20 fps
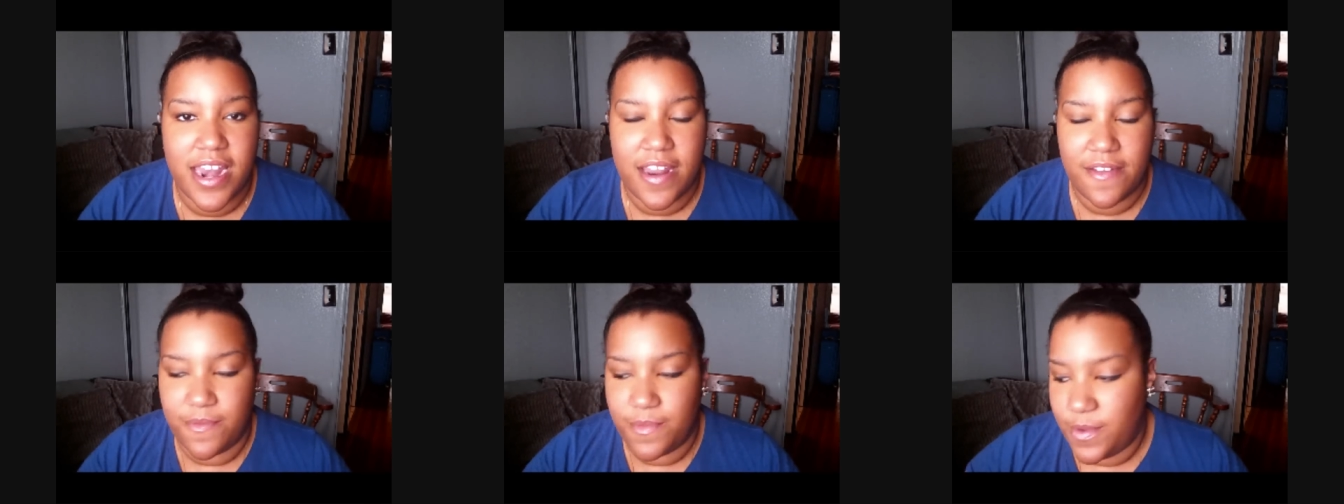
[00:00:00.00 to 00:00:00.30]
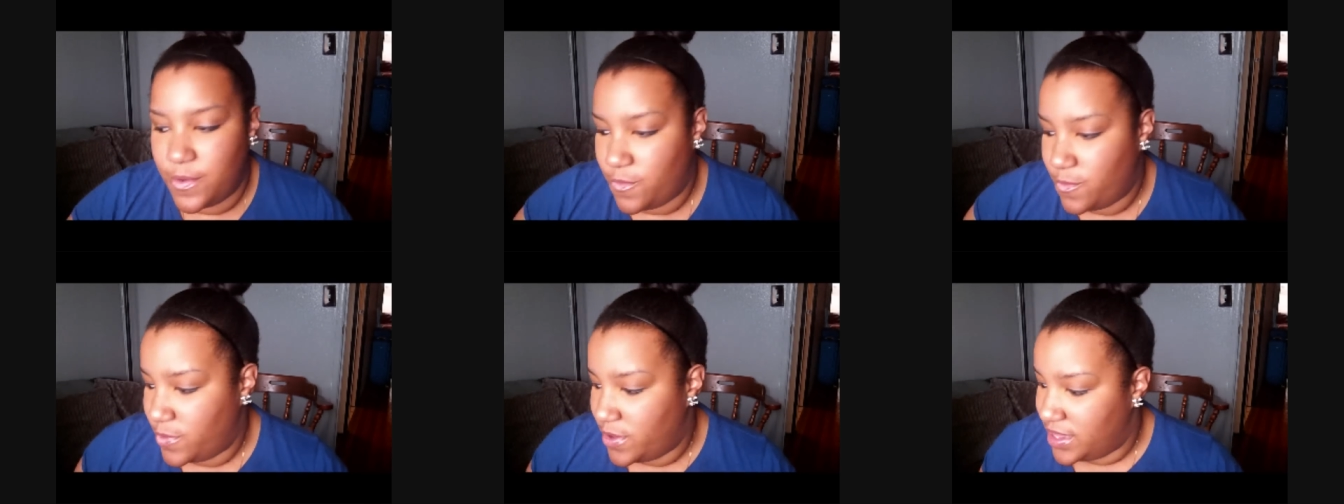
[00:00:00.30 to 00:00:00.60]
and I've
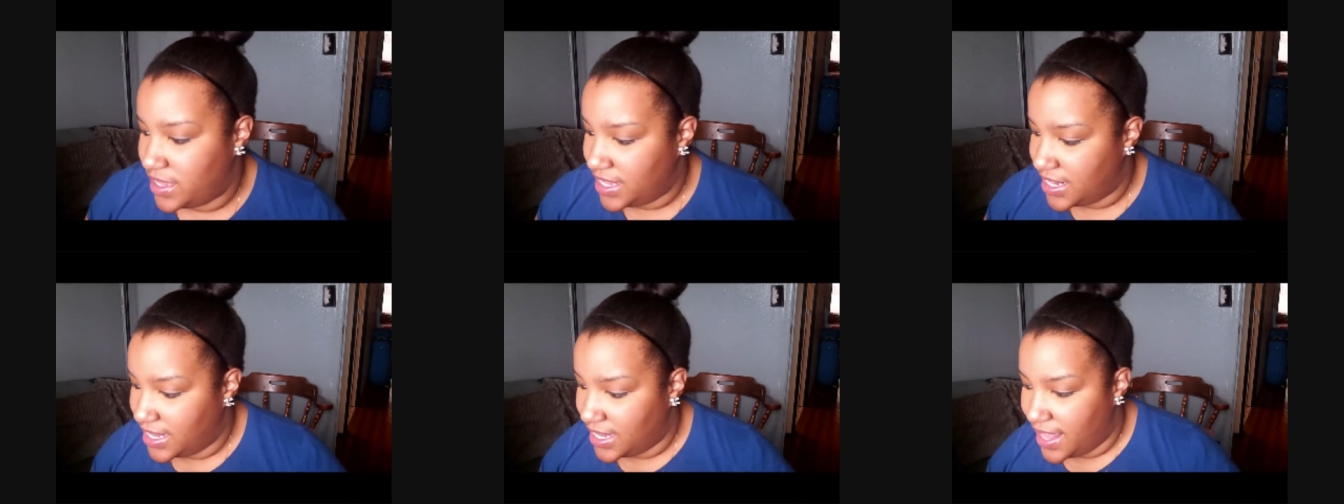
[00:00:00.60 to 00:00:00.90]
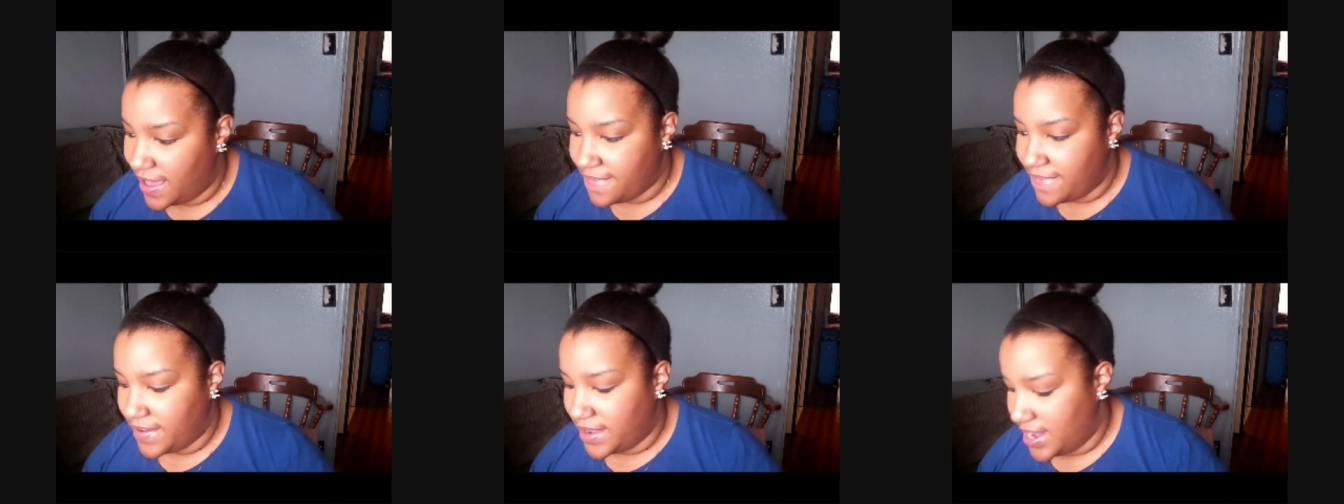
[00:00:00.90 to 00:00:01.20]
been really
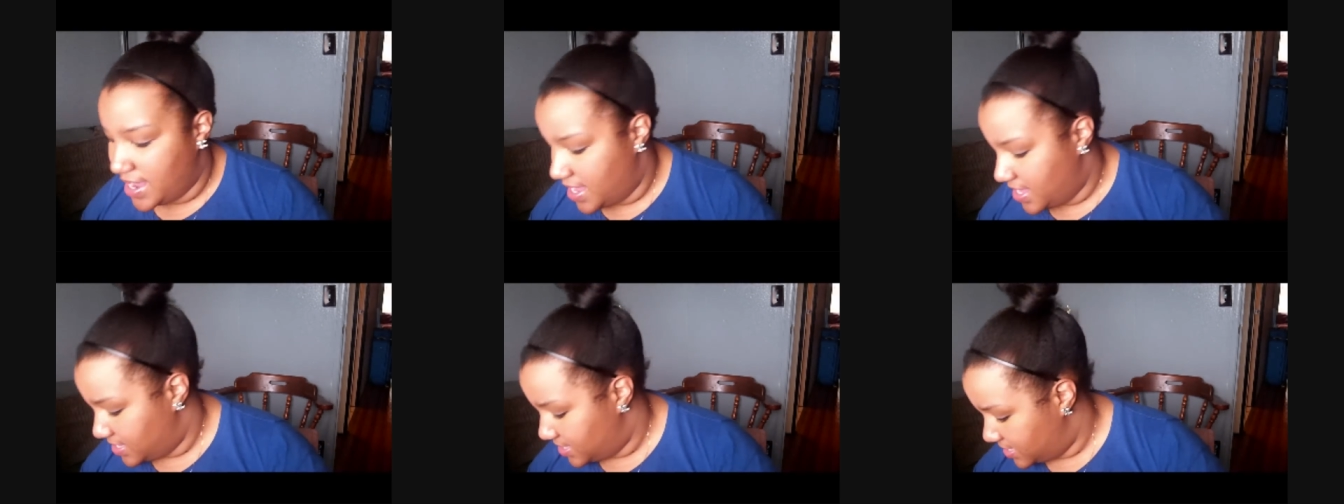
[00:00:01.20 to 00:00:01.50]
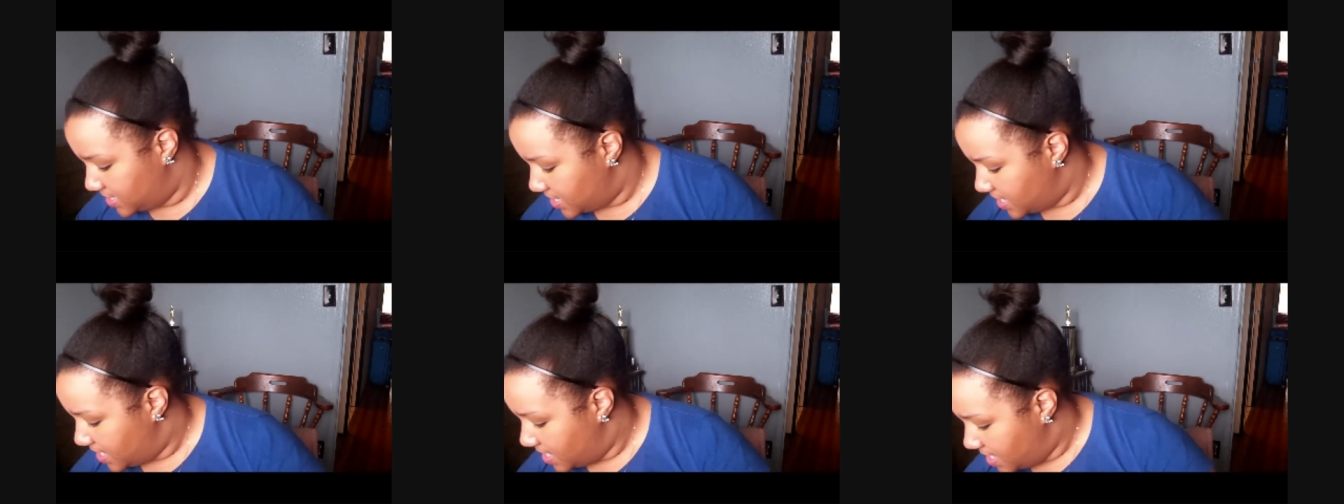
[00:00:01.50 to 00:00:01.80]
loving it.
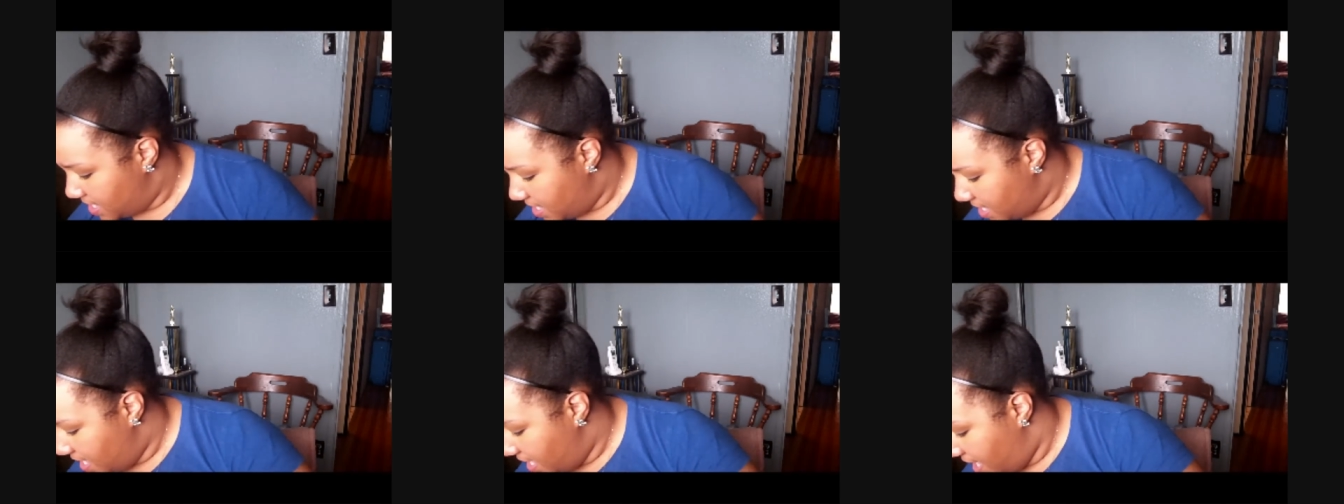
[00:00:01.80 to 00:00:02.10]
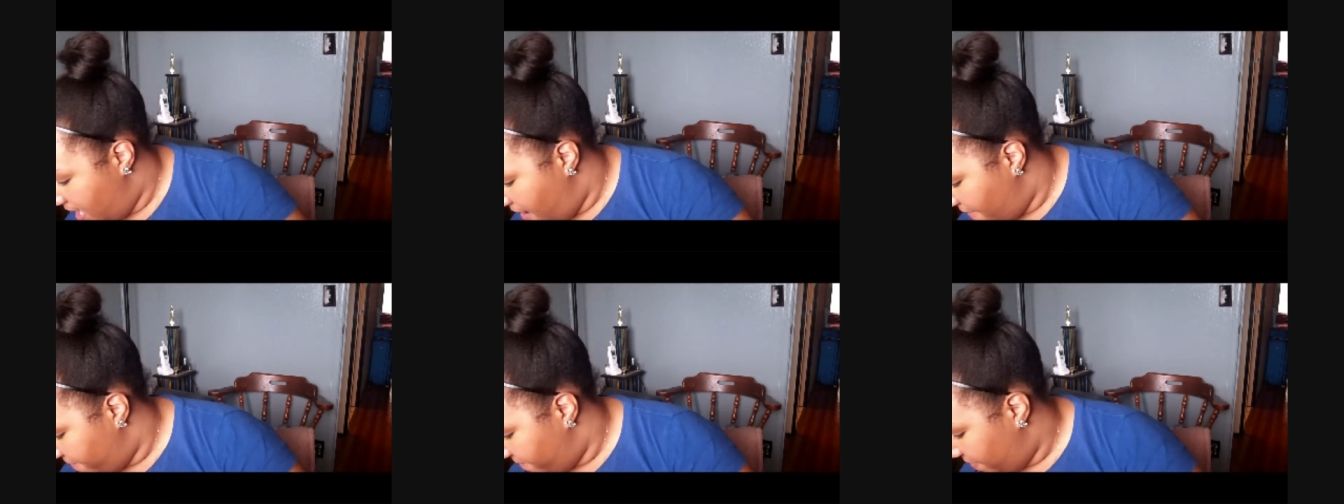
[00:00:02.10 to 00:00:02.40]

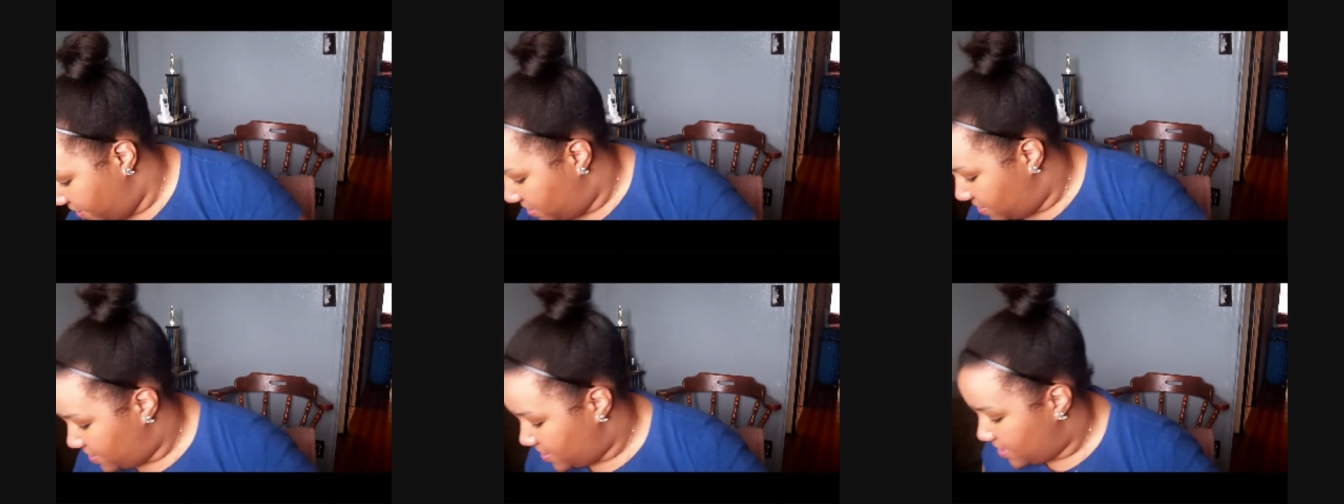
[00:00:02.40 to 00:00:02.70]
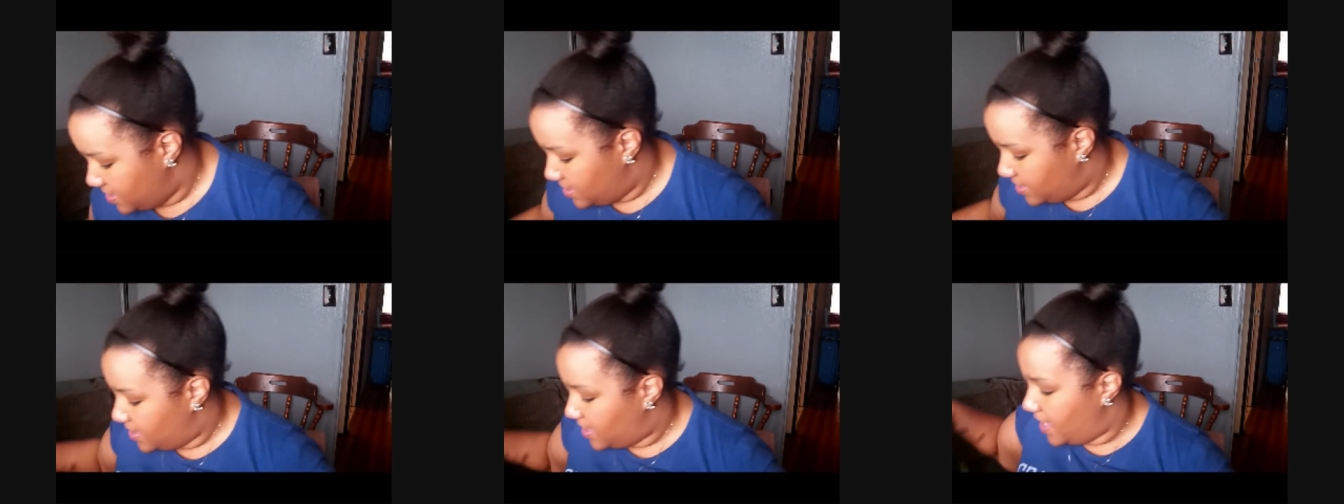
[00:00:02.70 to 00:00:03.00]

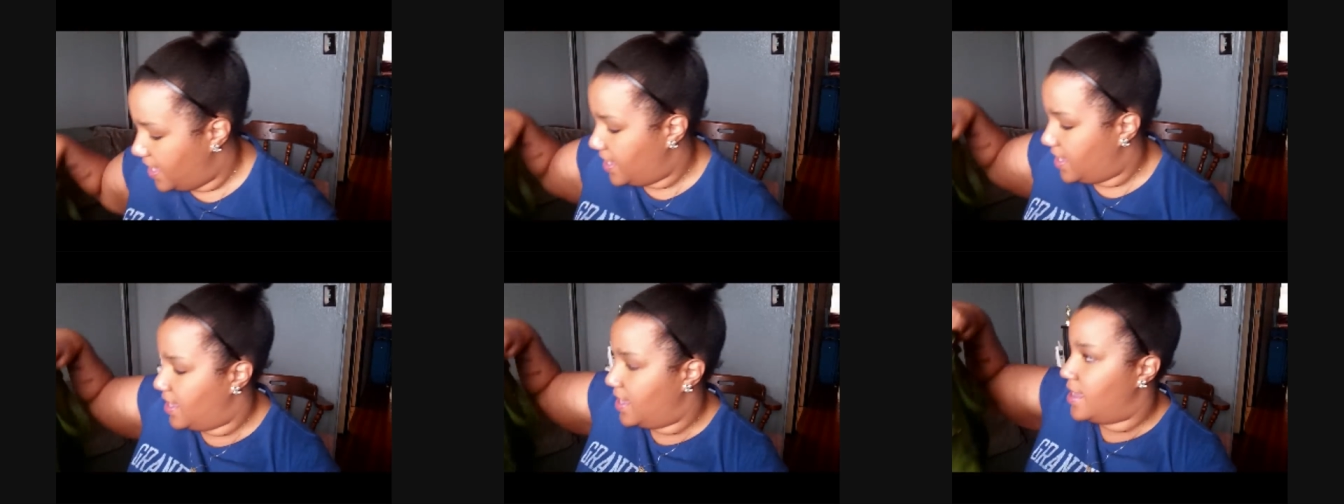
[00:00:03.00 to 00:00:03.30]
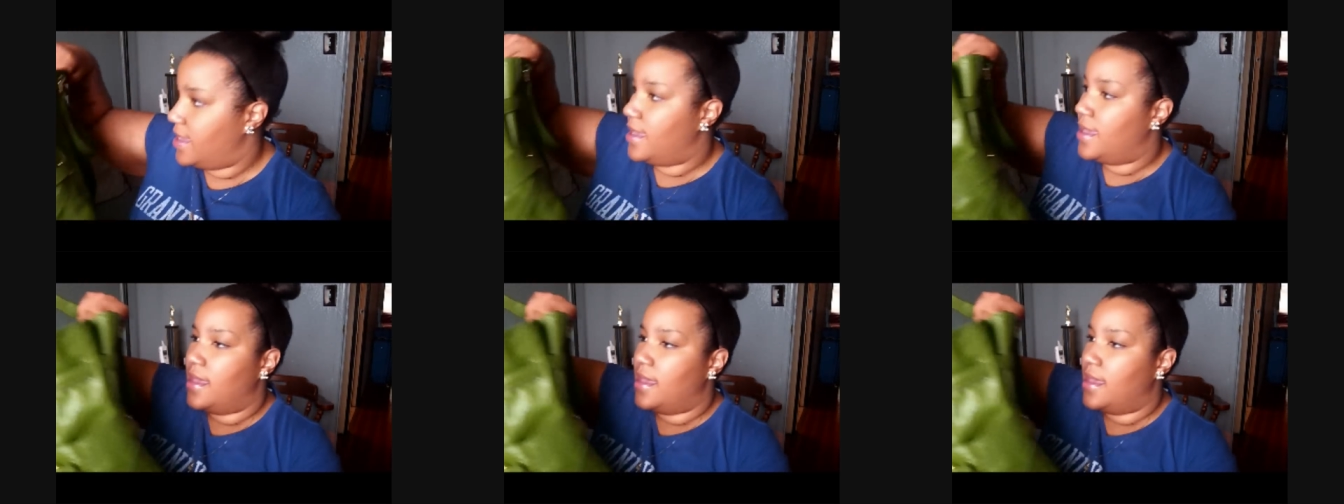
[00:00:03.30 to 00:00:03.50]
It's like,